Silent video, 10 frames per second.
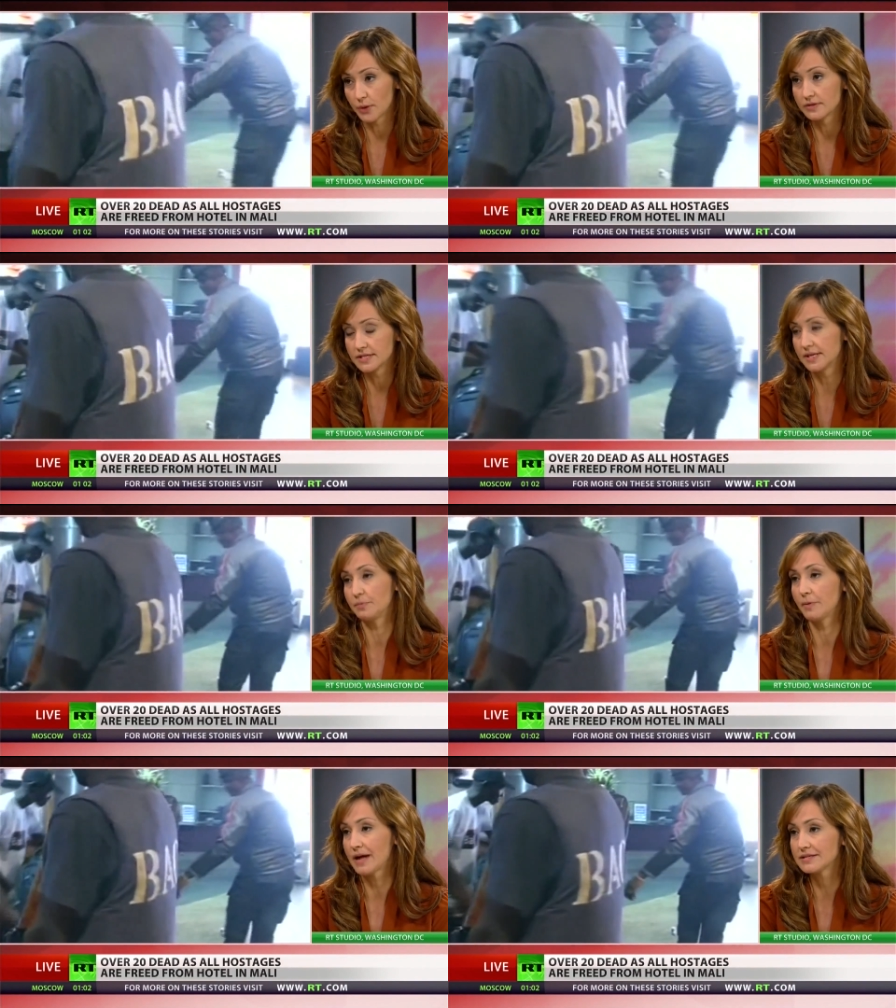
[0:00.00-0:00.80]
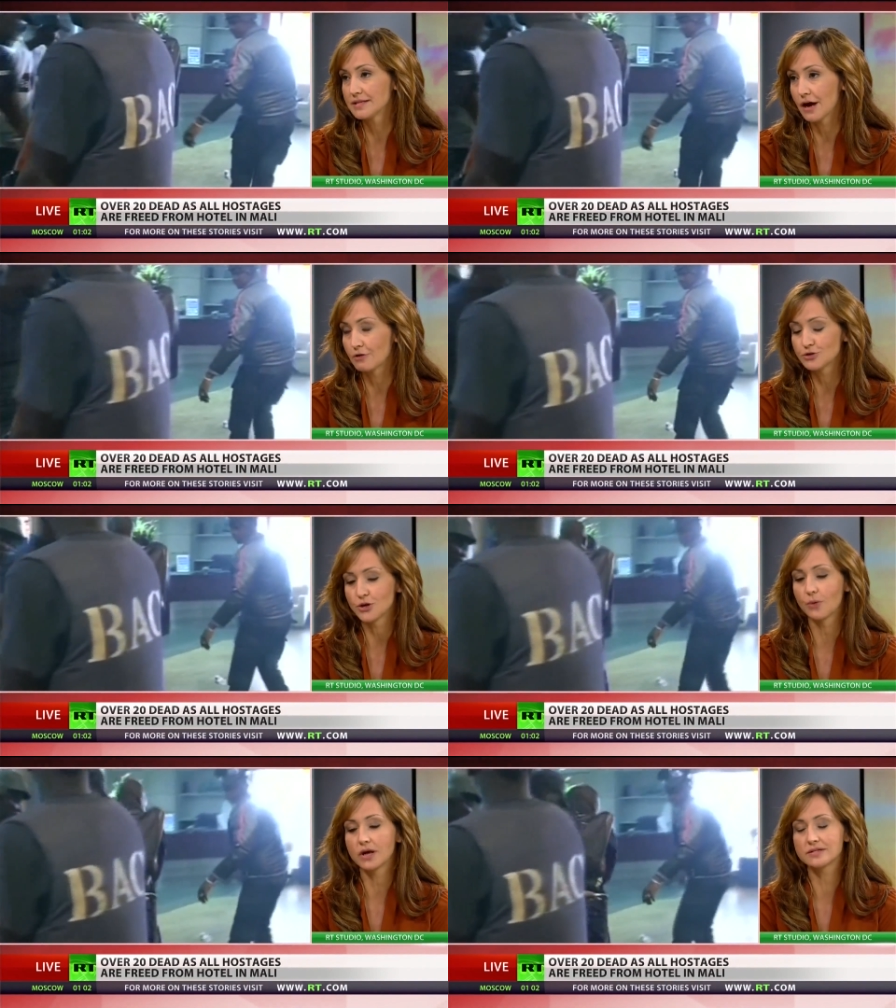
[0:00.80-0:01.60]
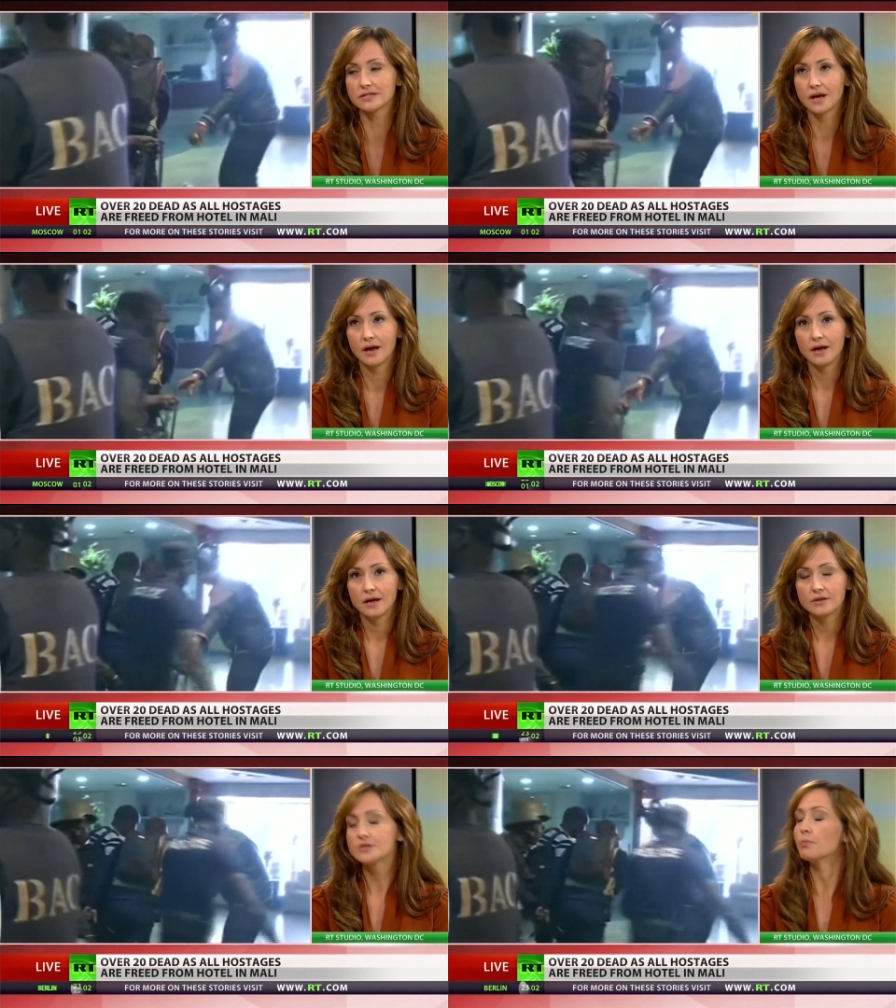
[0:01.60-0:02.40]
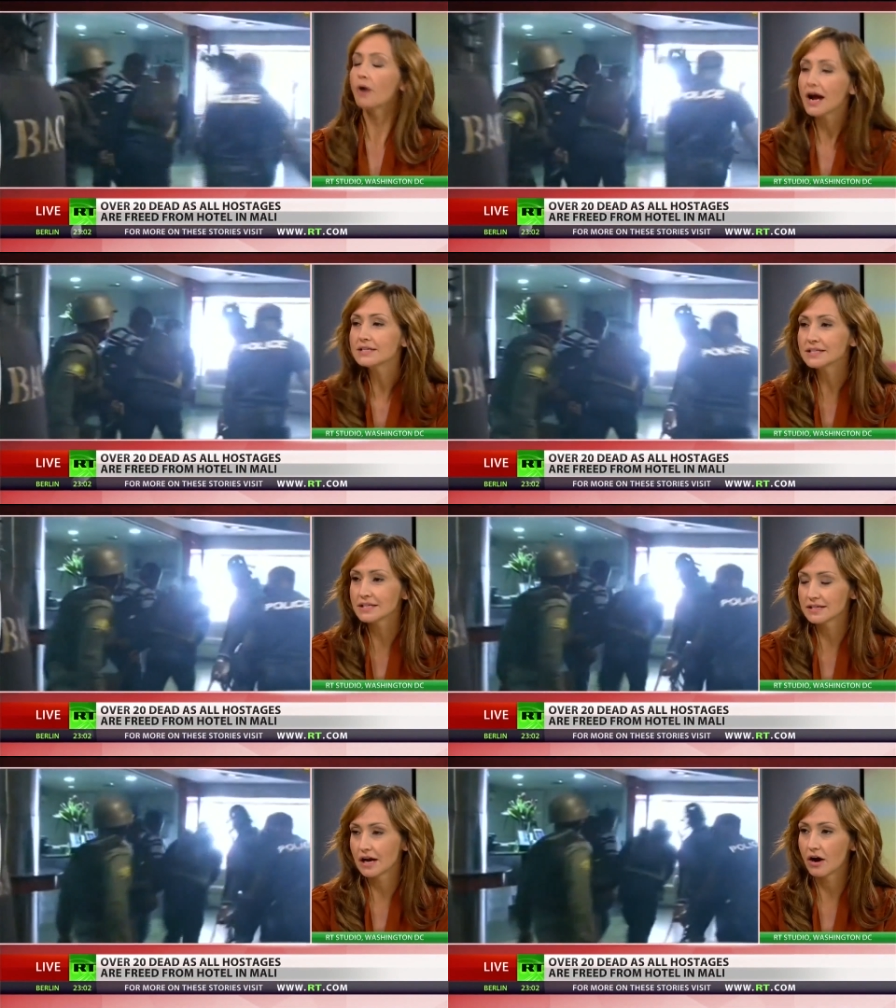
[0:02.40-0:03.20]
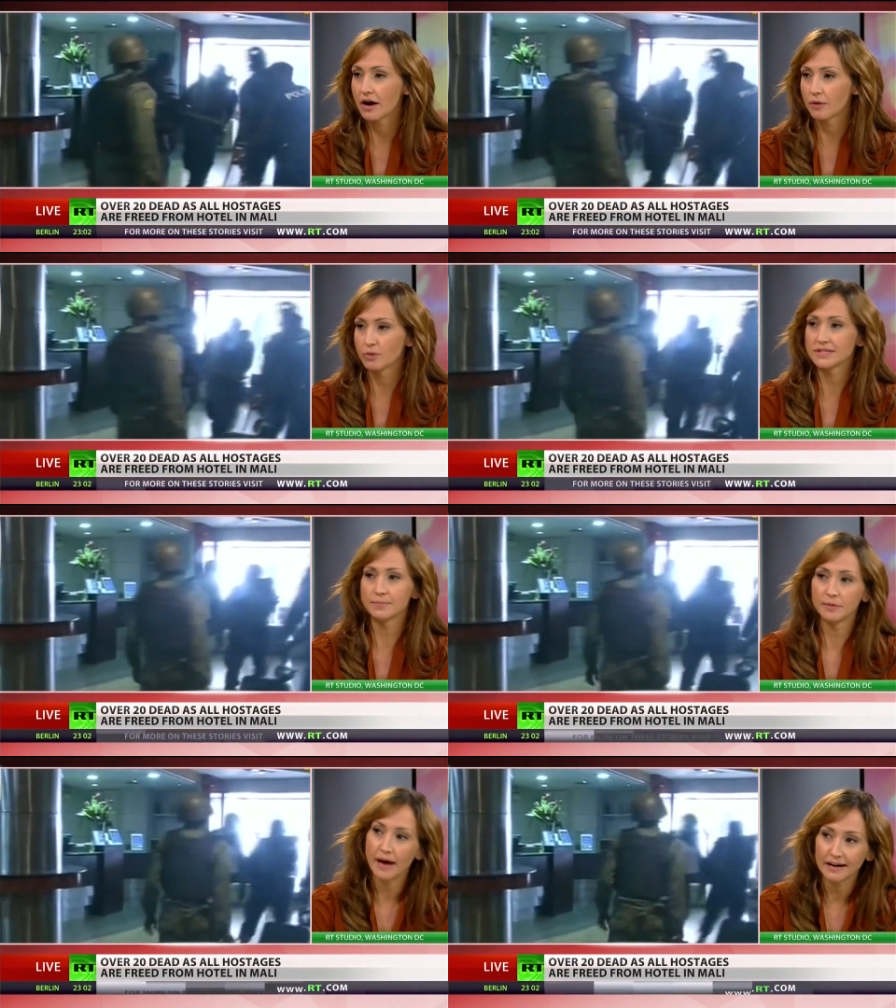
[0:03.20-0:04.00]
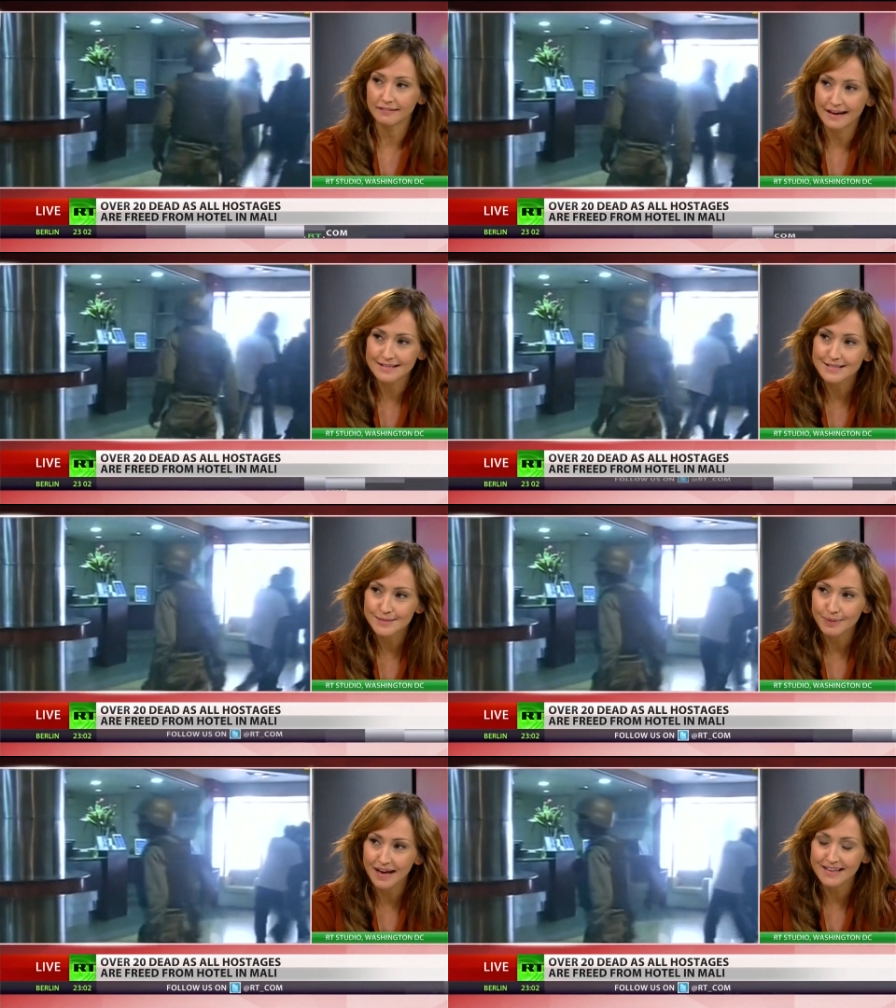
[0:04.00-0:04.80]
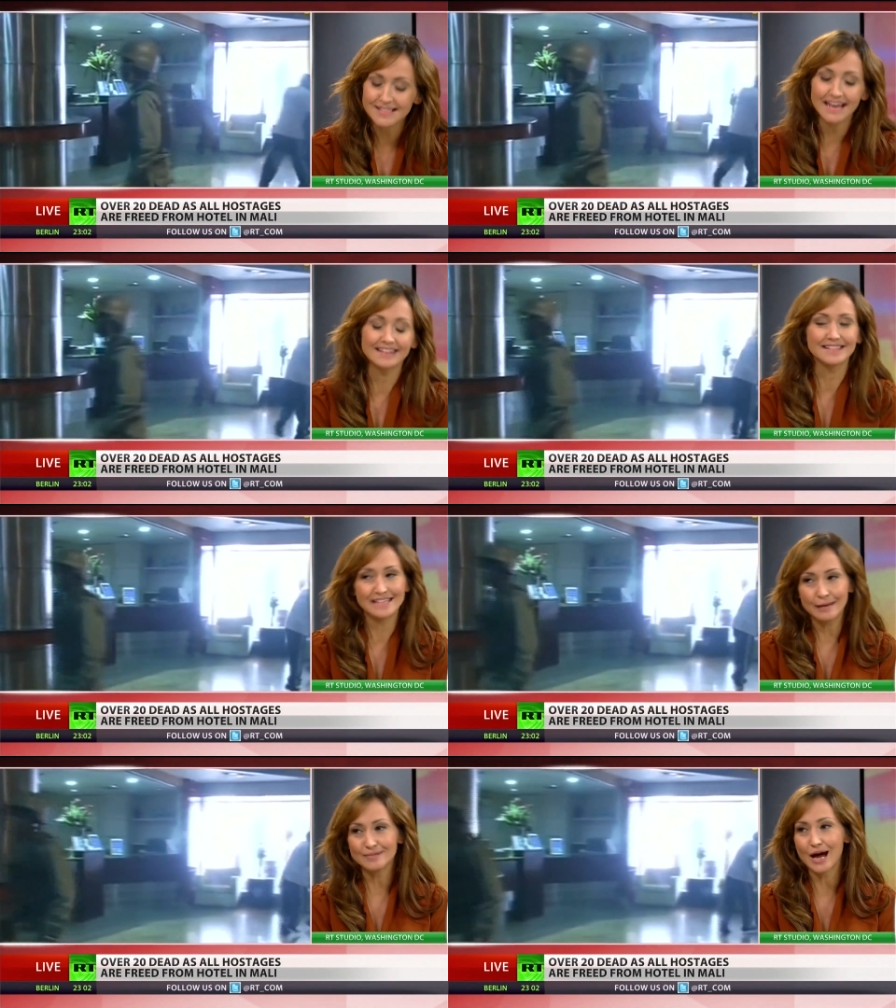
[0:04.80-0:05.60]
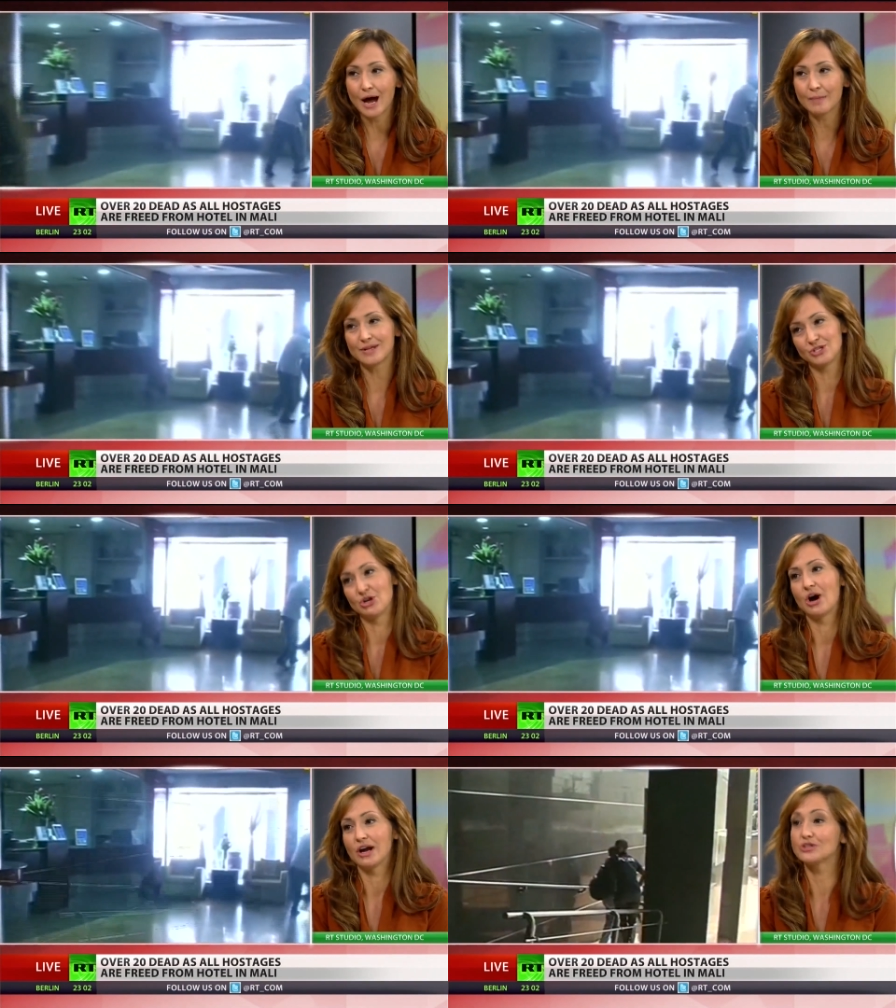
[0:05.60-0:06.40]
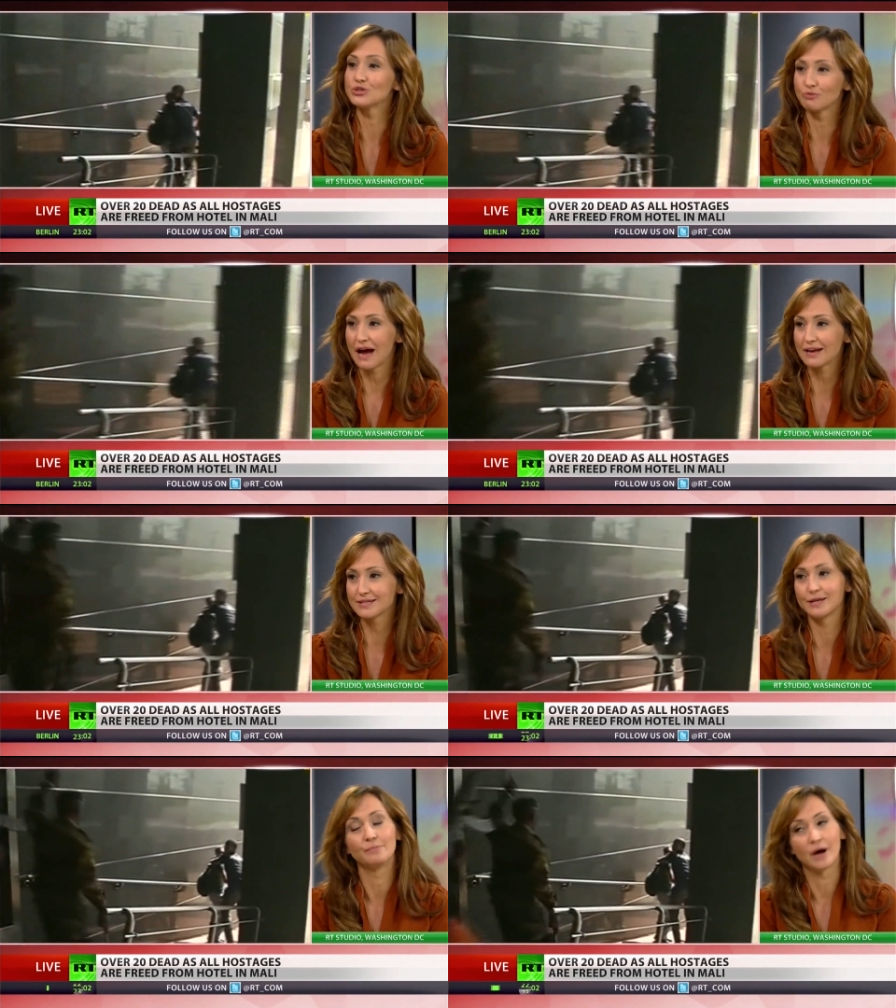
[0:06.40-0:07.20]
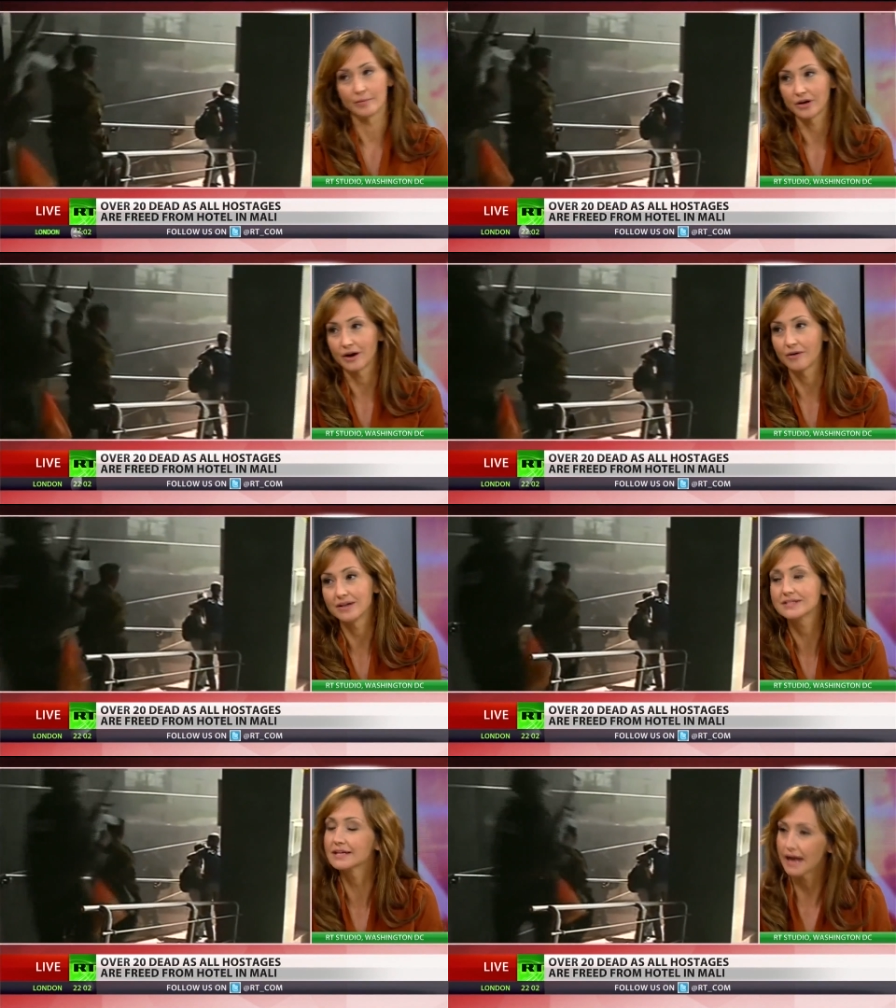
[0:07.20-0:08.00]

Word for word: well as the diplomats there. So it's surprising that they got in with diplomatic license right. plates. At the same time, it's not. It's the Radisson in Bamako. It's the